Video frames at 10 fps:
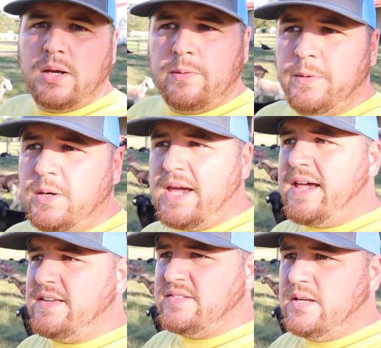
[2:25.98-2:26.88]
if you
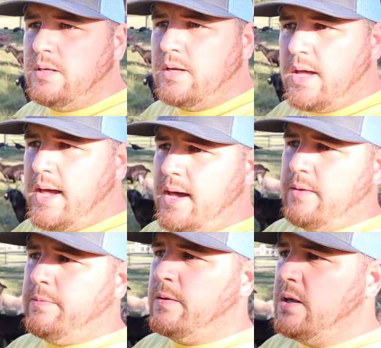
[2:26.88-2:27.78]
guys
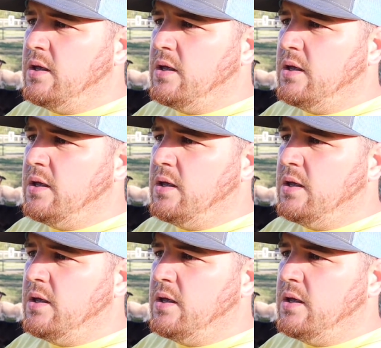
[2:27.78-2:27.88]
have